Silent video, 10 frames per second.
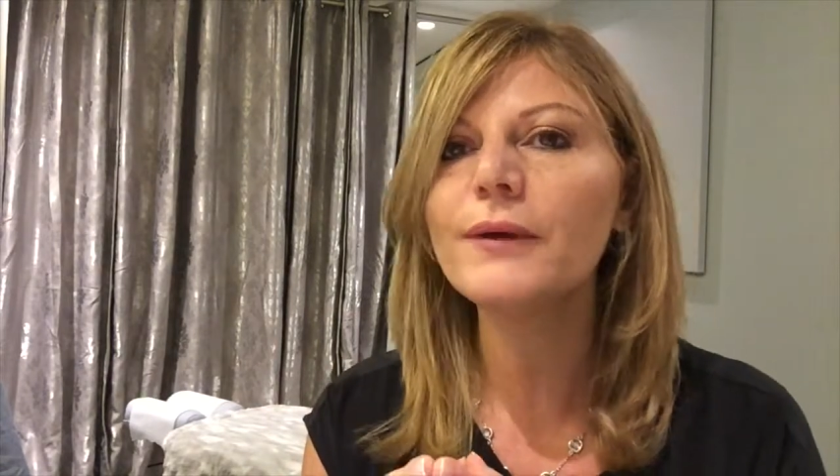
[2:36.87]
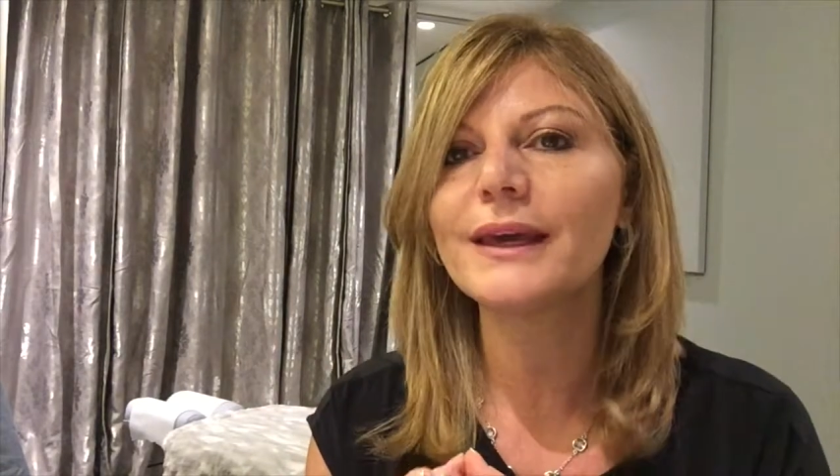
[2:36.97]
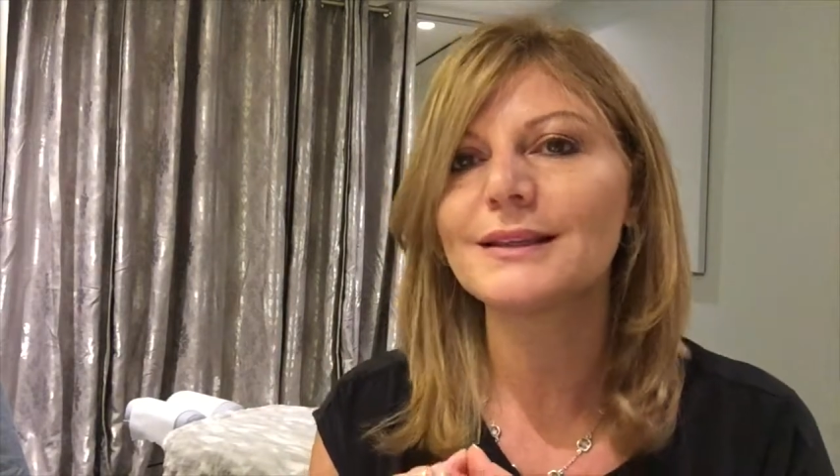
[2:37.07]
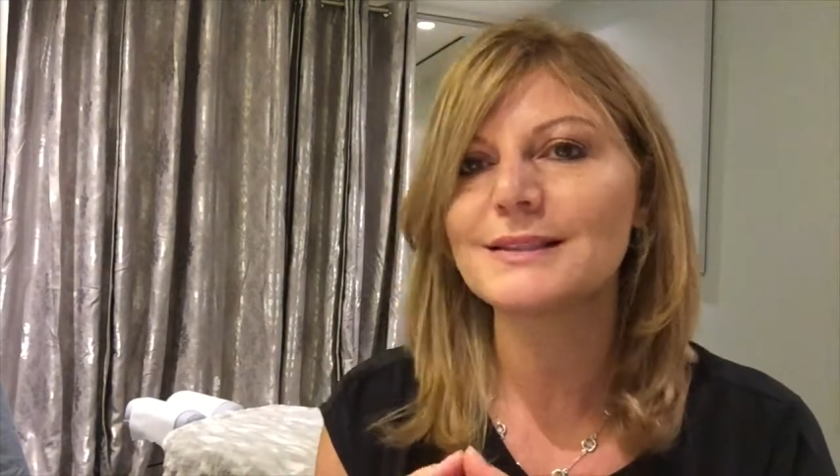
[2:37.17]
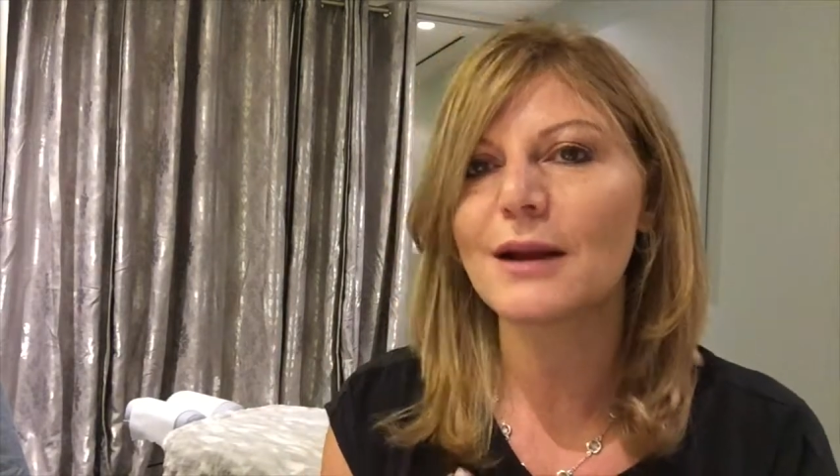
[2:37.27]
We
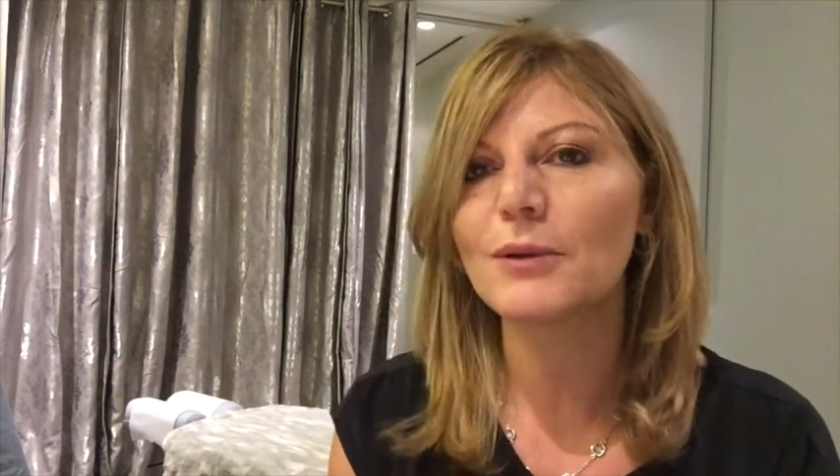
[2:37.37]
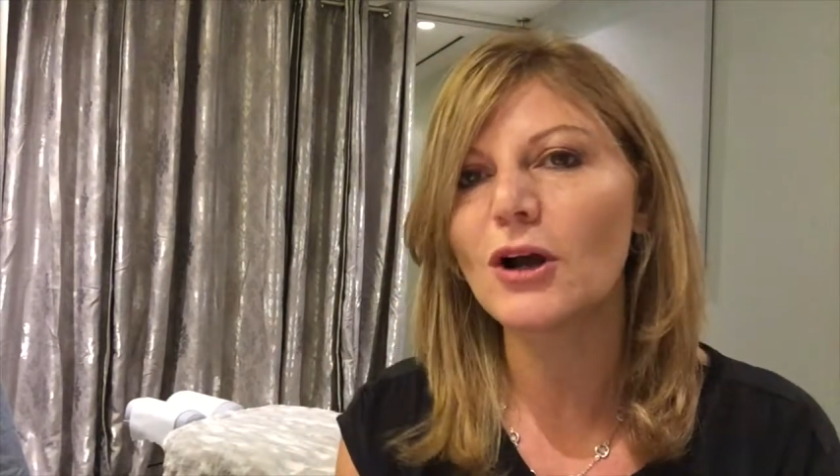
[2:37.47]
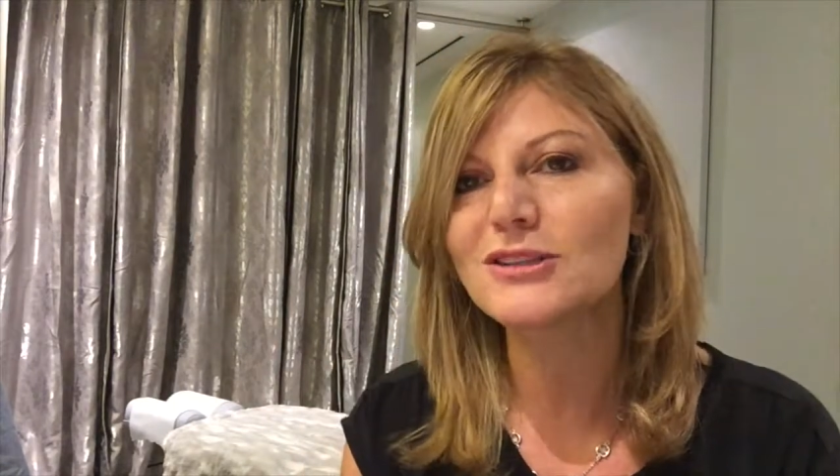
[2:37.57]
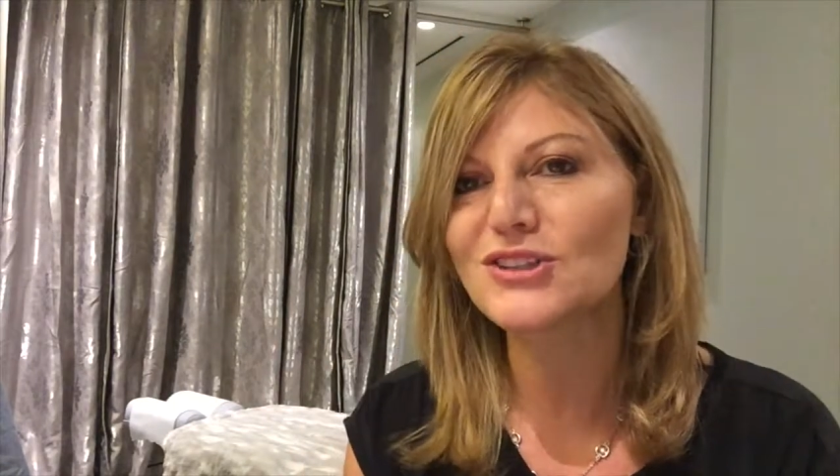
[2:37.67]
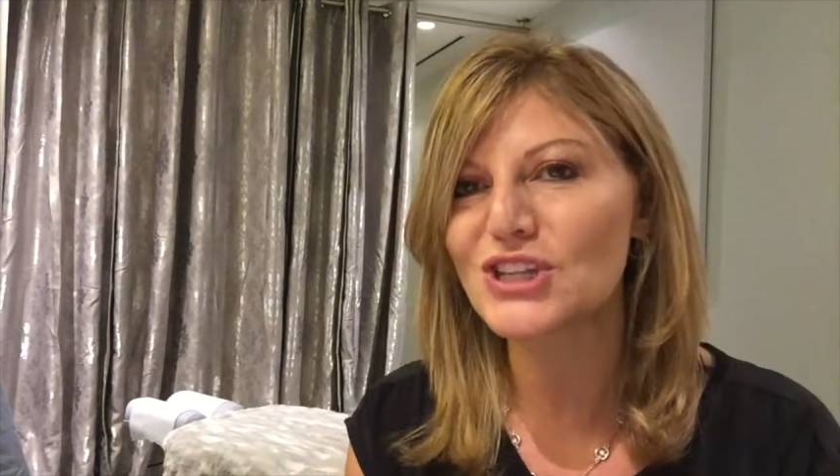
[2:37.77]
can set up a
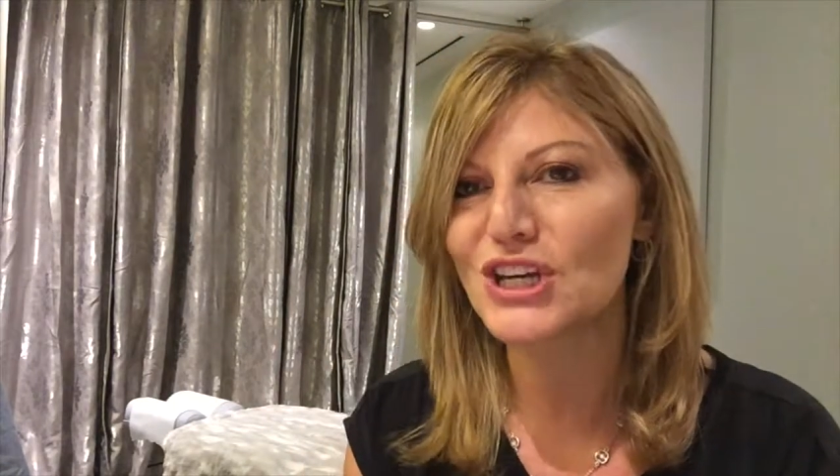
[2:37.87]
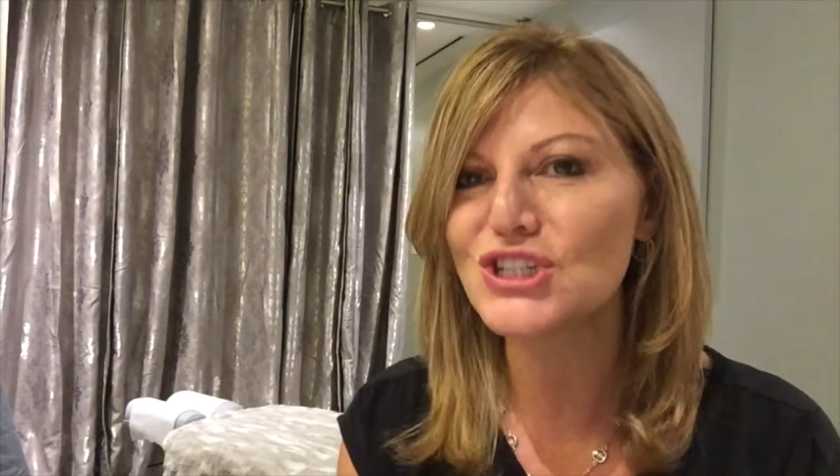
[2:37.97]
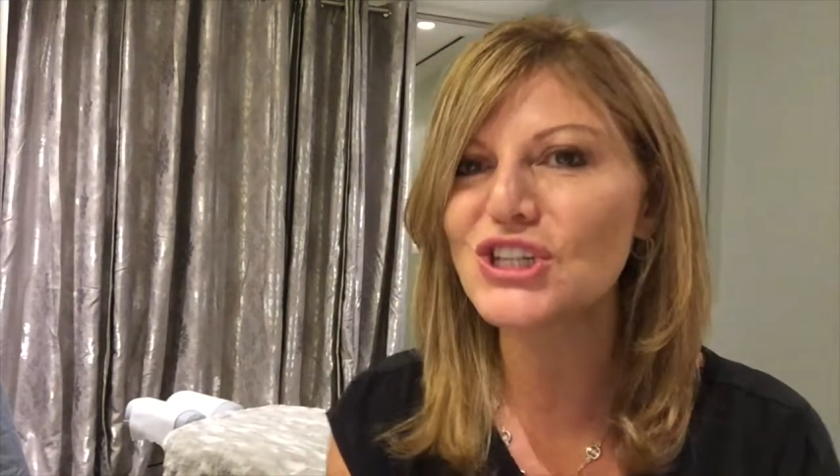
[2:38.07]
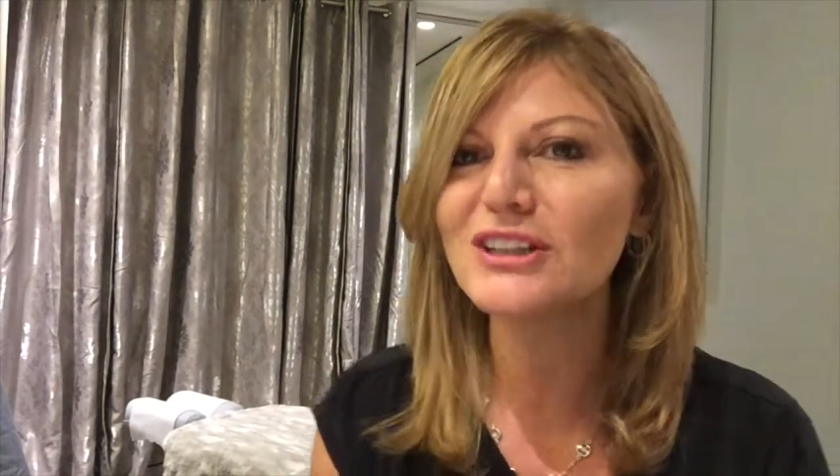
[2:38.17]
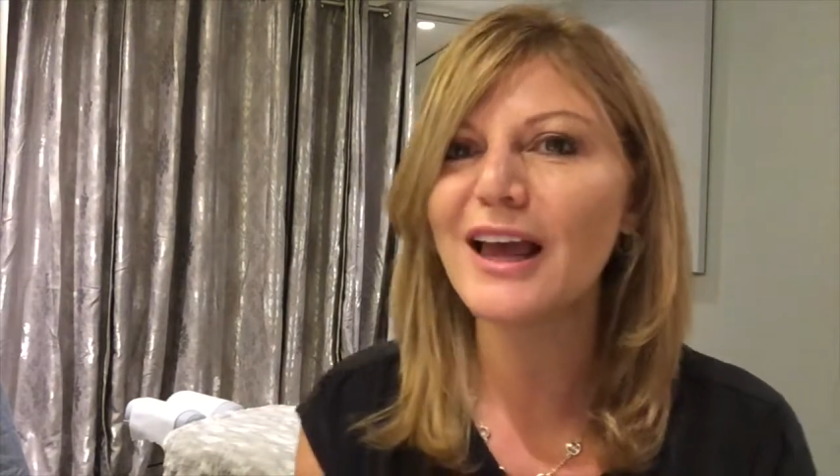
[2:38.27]

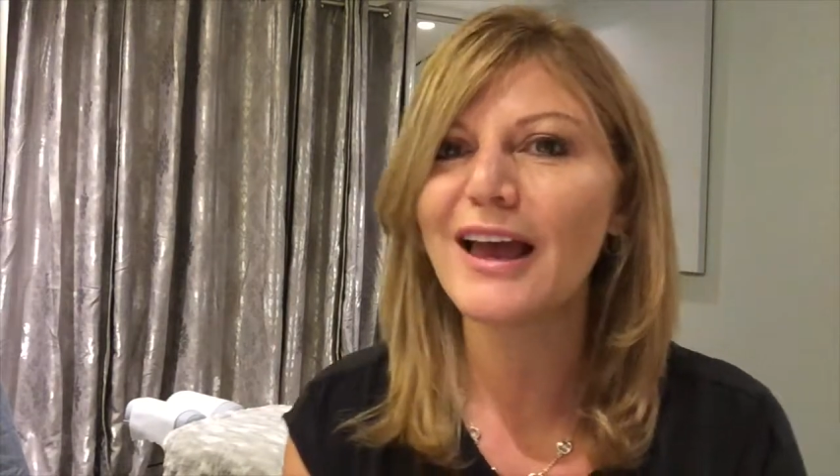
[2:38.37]
consultation